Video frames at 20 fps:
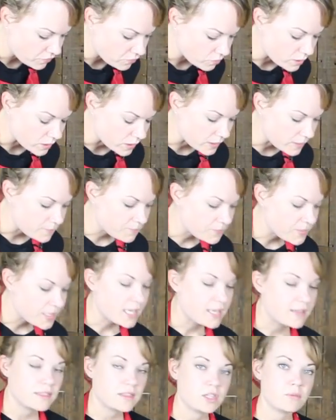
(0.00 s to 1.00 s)
of wood,
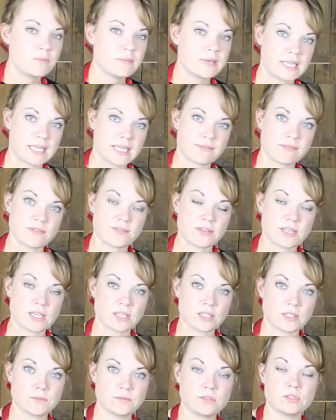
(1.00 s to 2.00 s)
you might have a
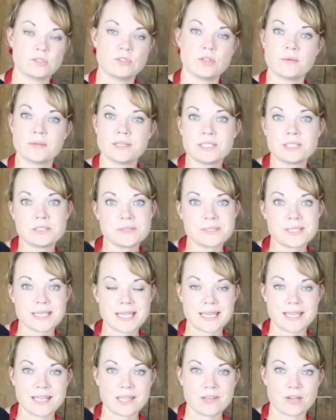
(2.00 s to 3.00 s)
veneer. You don't want to use
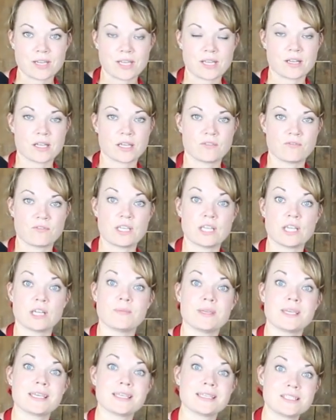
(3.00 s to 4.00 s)
80 grit on a
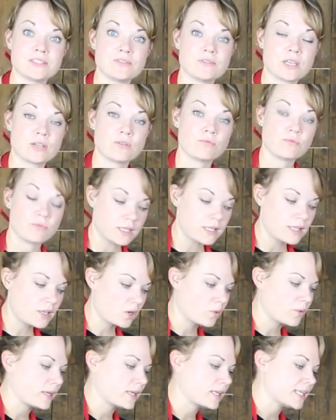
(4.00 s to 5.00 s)
veneer because you can
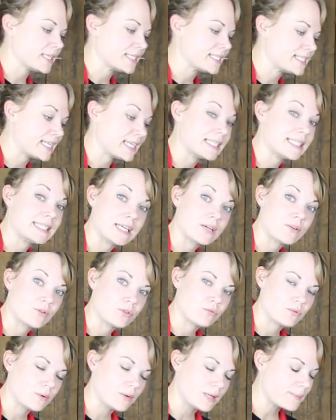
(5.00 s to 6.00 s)
really quickly sand
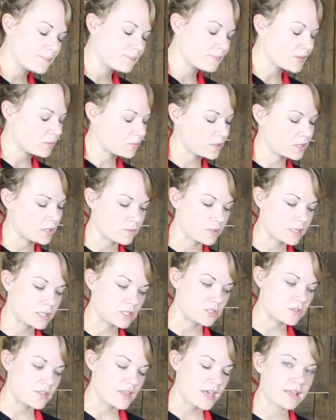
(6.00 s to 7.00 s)
down through it. We don't want
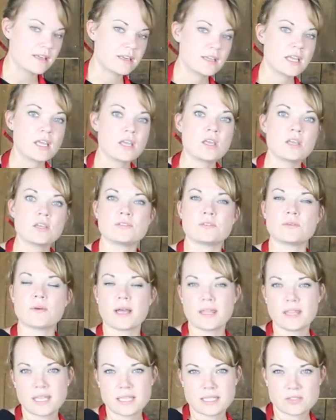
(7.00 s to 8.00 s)
to do that. So
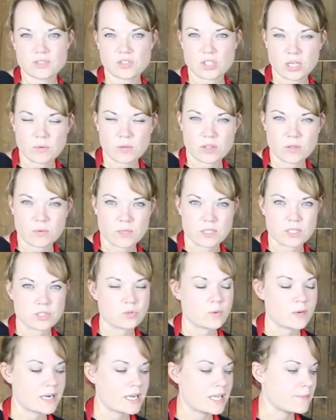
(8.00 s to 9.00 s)
I like to start with a
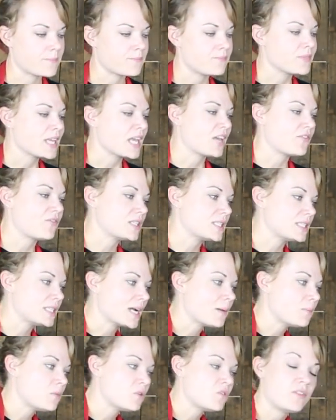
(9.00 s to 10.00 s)
120. If it's
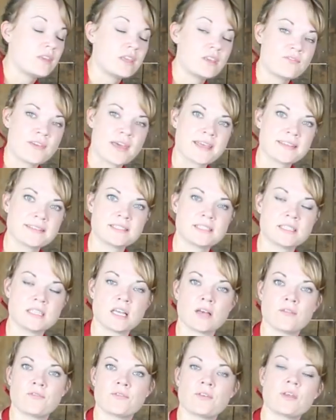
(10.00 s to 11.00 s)
not moving fast
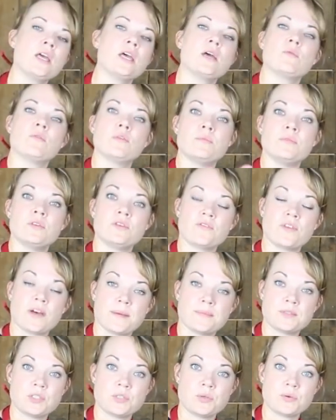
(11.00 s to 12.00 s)
enough, we'll move
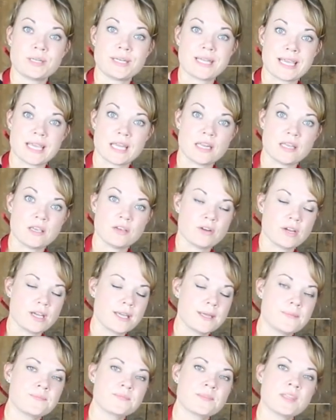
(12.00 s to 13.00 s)
up to an 80
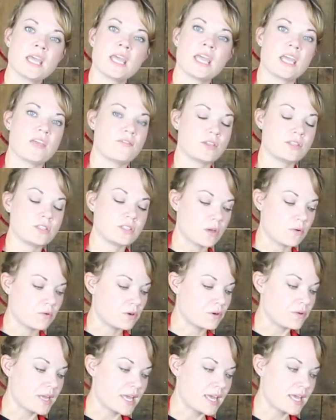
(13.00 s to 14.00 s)
grit if it's
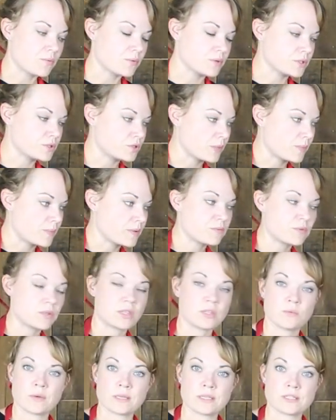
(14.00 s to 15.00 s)
going okay, we'll strip it
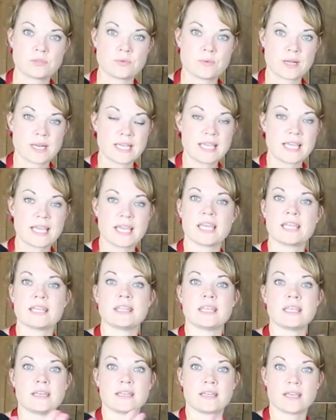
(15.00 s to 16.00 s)
with the 120
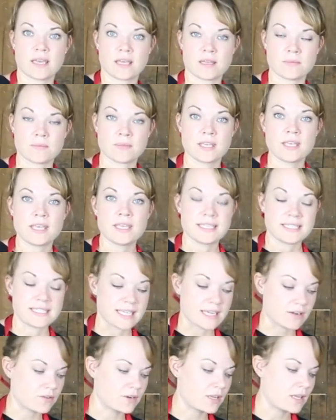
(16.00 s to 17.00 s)
and then come
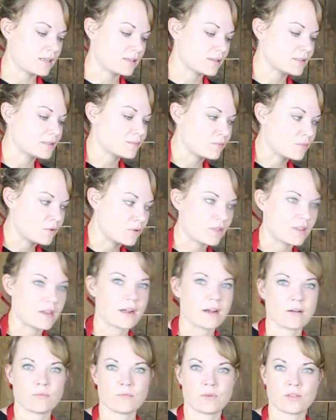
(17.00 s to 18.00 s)
down and smooth
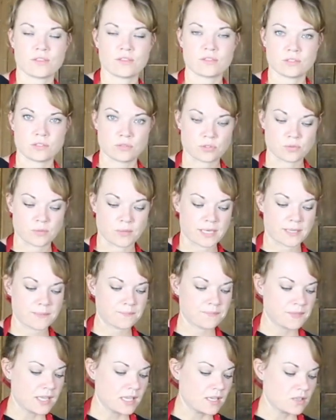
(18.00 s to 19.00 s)
it out with
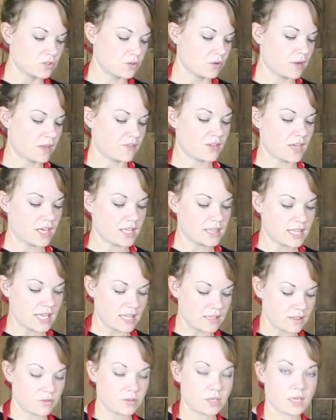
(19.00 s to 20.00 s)
220. So I've got
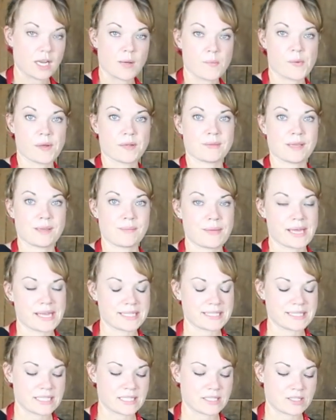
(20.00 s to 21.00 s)
that loaded up on my
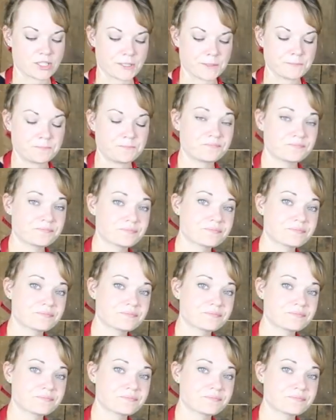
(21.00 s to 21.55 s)
pad sander.